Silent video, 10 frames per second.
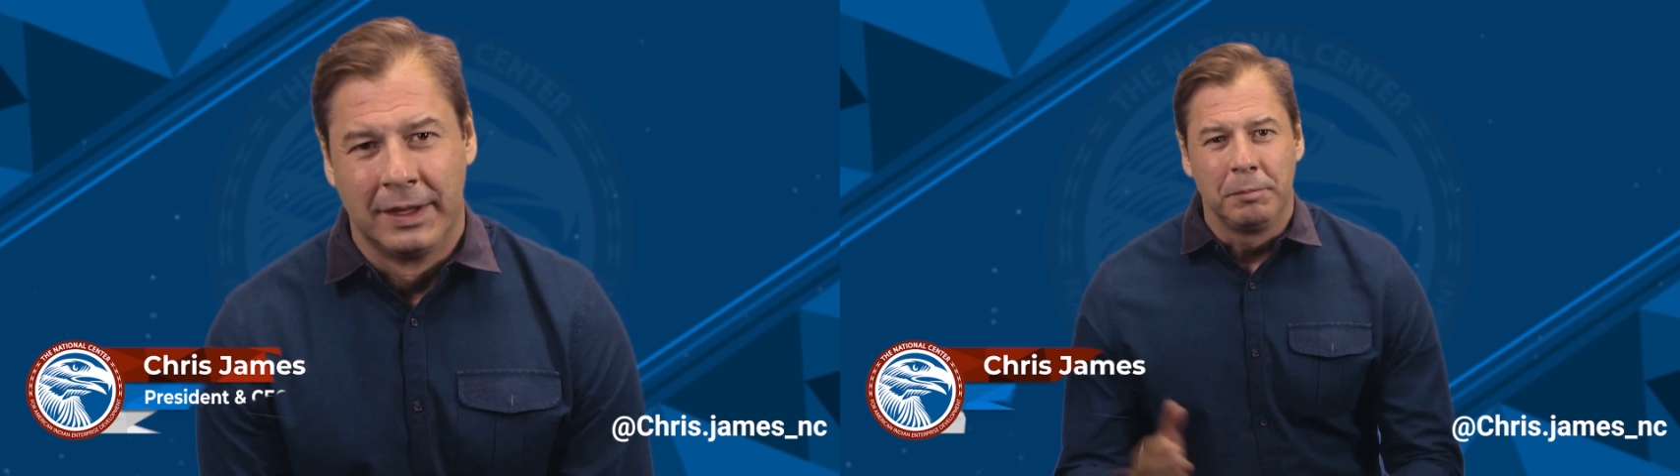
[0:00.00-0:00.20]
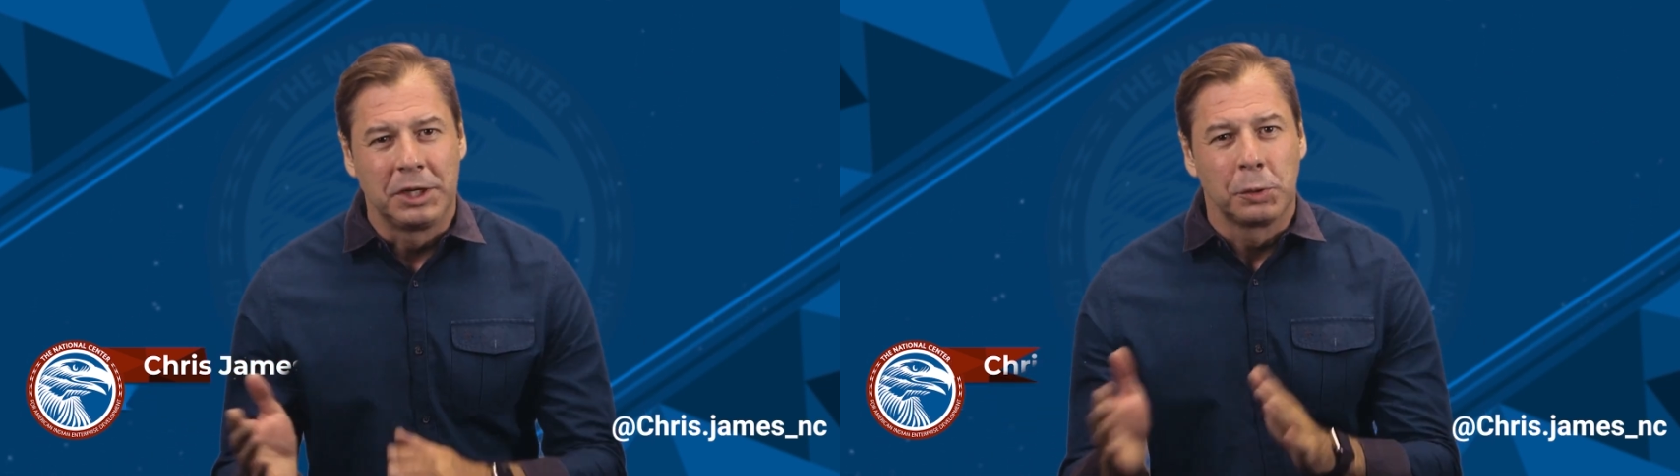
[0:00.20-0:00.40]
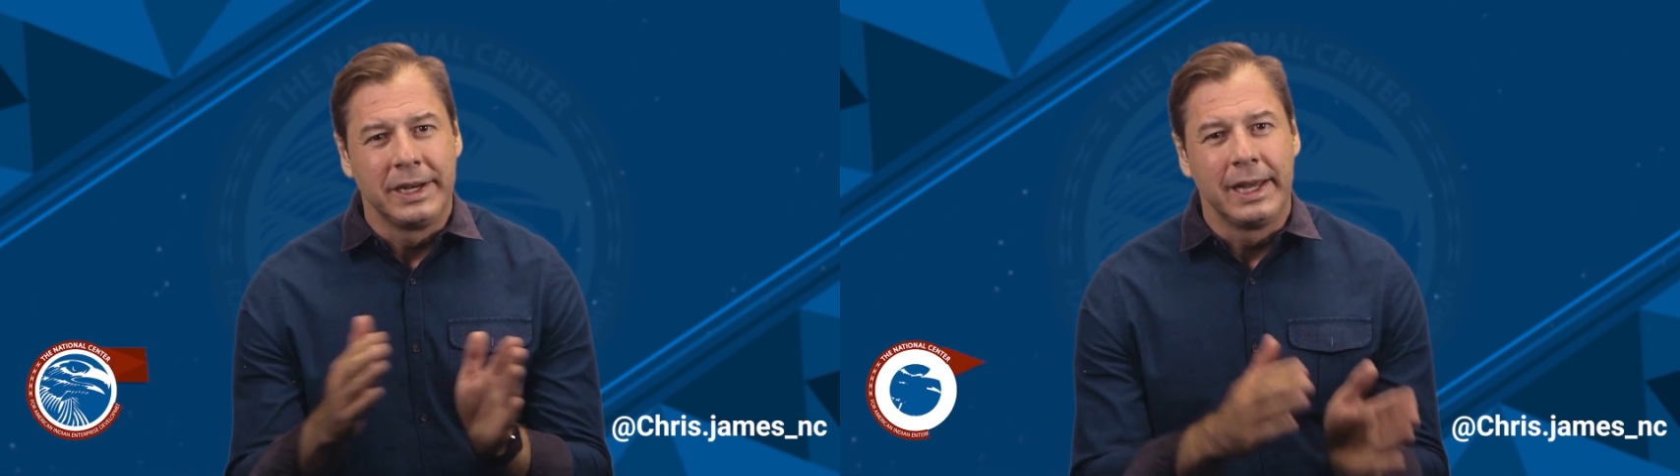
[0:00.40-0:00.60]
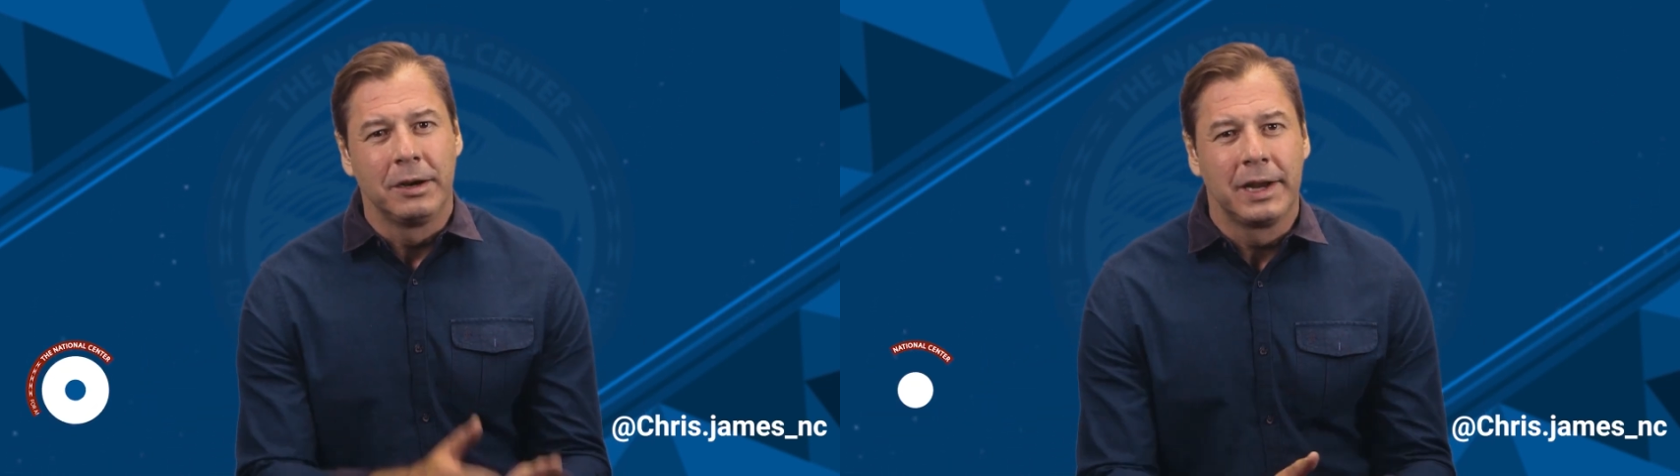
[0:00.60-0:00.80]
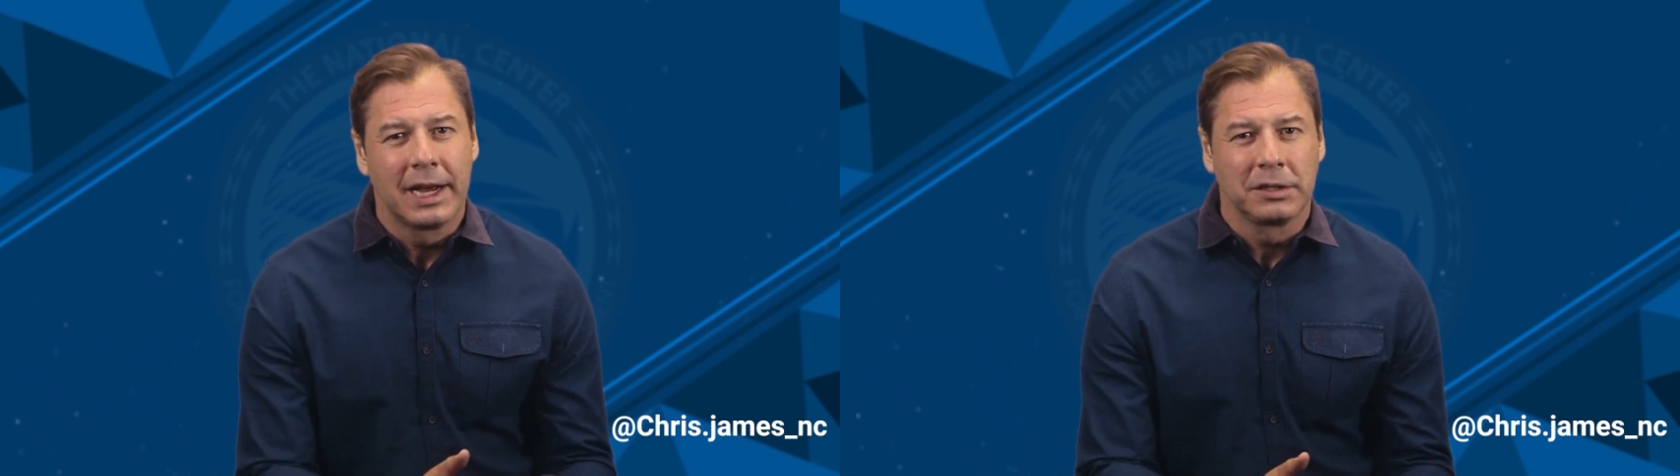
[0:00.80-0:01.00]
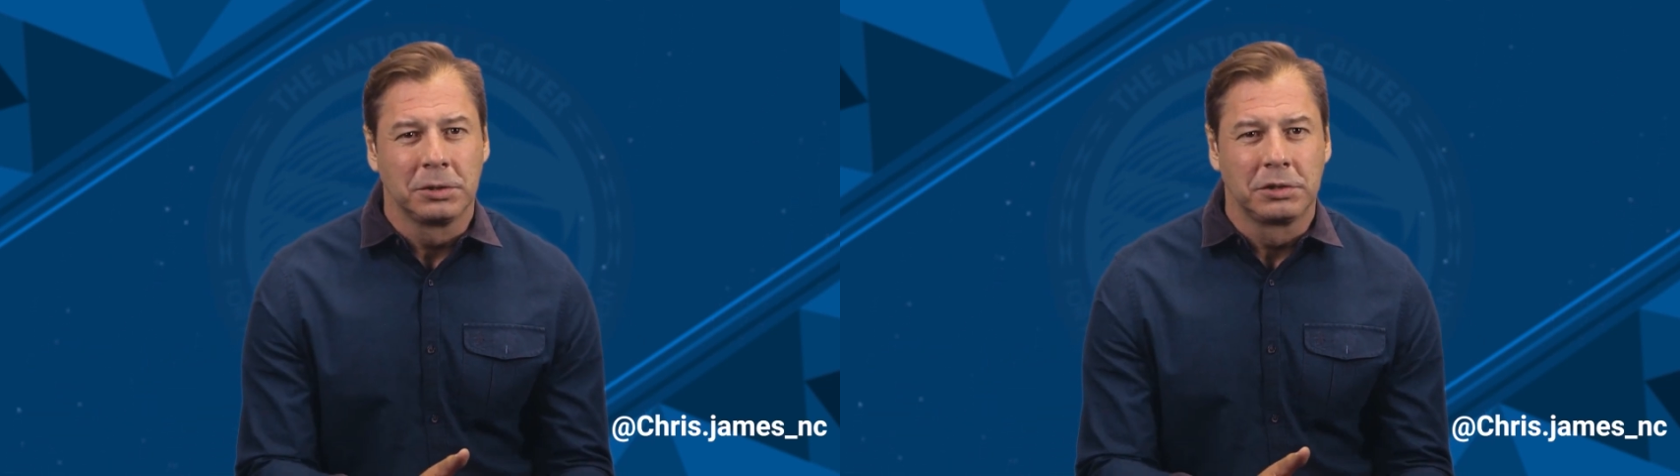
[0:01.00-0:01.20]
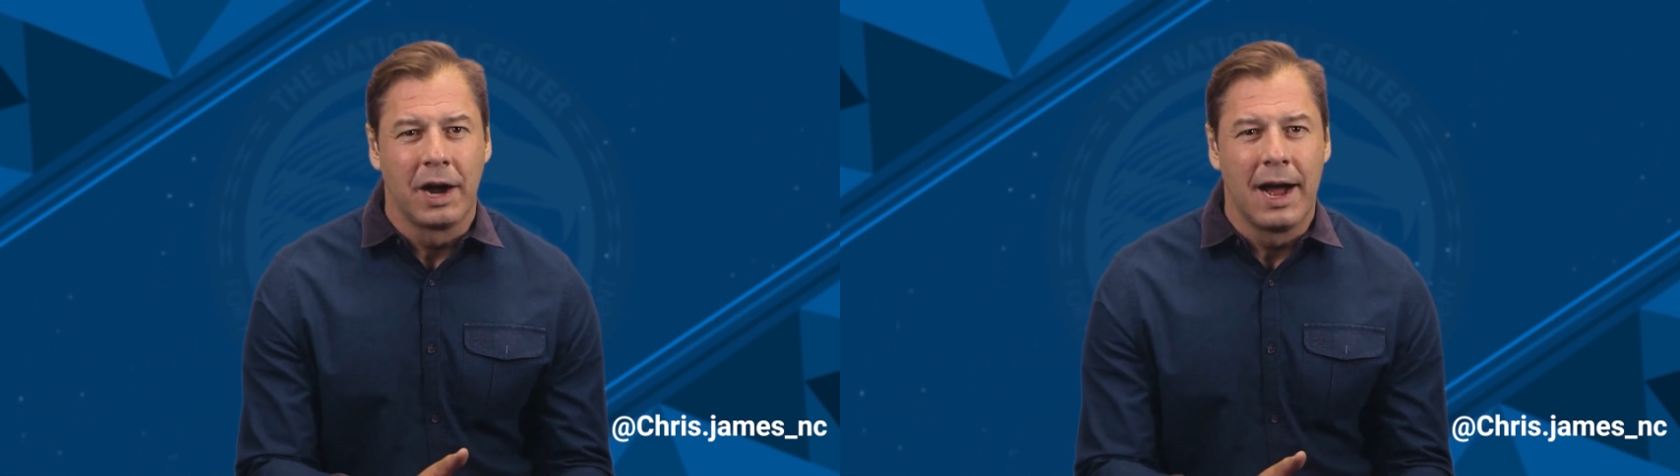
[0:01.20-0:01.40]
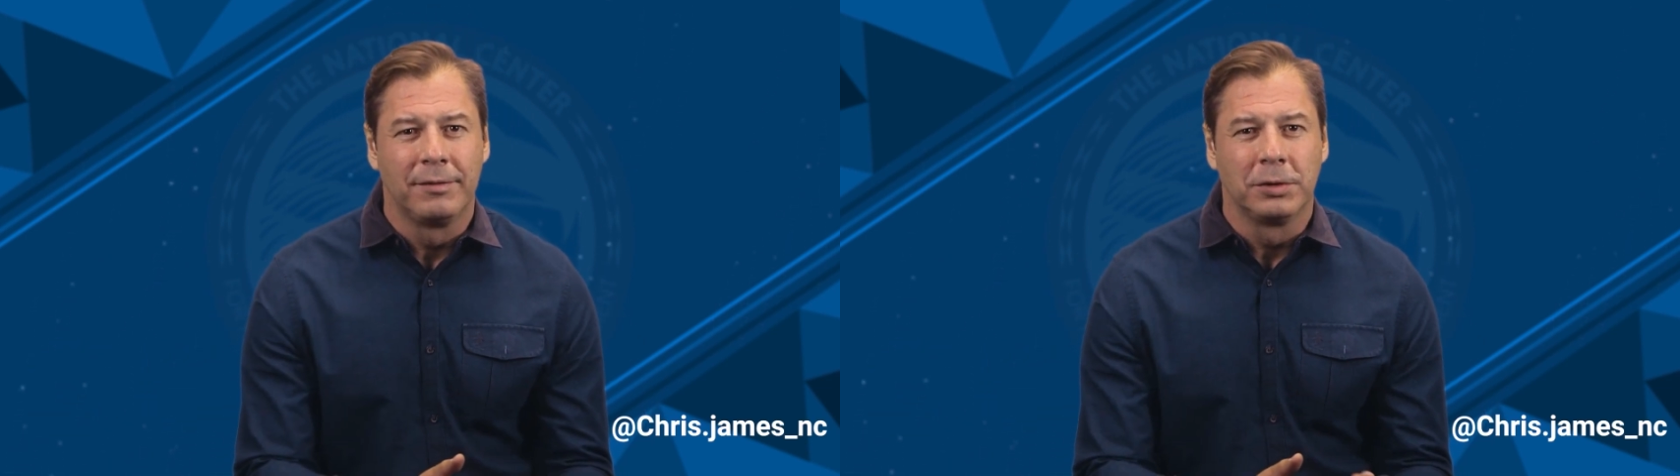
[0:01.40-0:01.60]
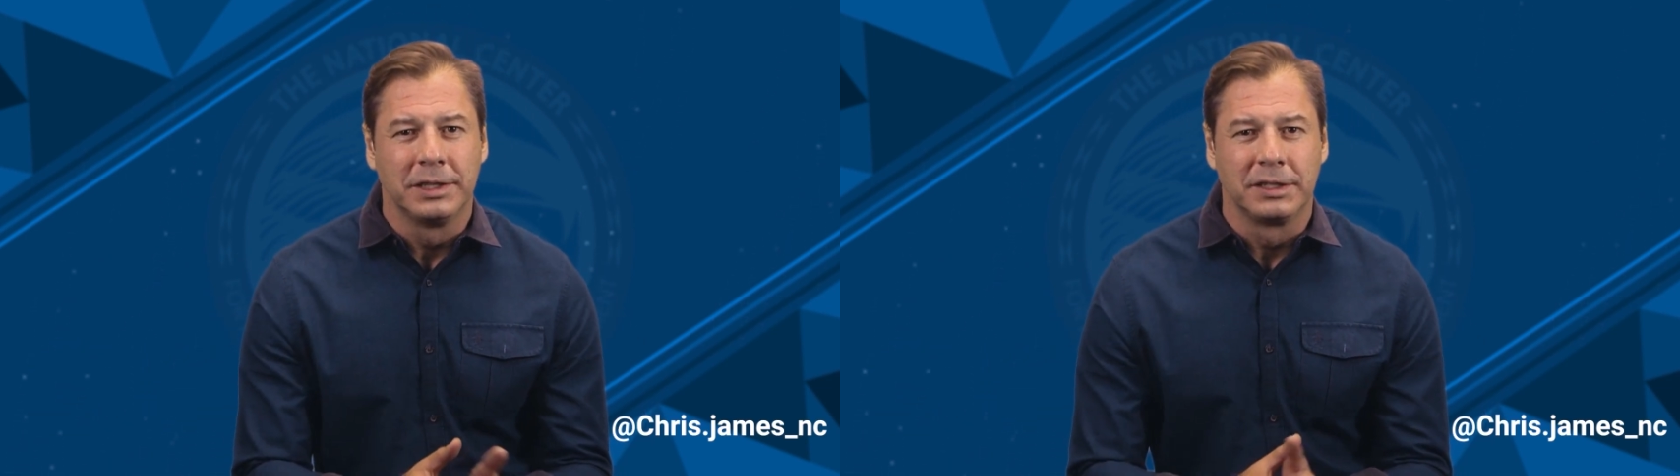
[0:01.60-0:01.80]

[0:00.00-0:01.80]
Between international travel